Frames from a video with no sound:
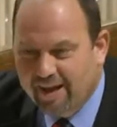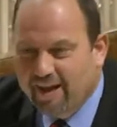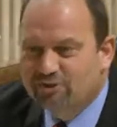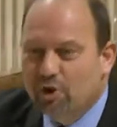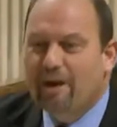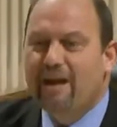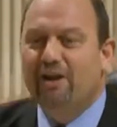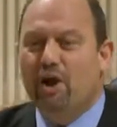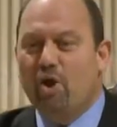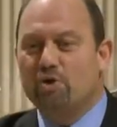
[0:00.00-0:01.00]
And so in
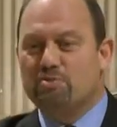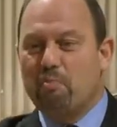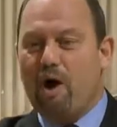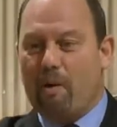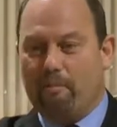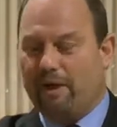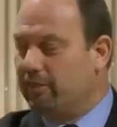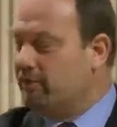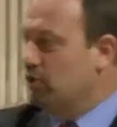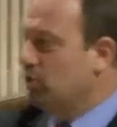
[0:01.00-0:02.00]
goes Mum and
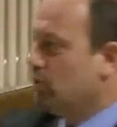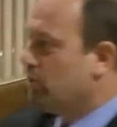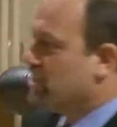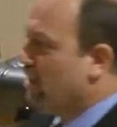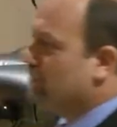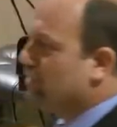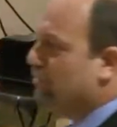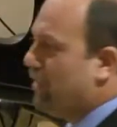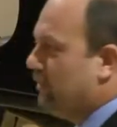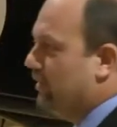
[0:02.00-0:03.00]
the two sons of
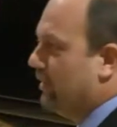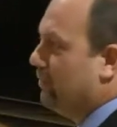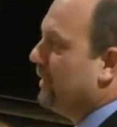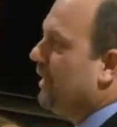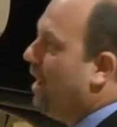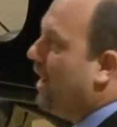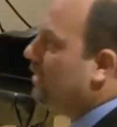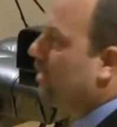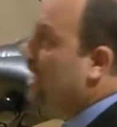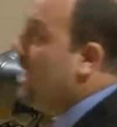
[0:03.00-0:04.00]
thunder behind her.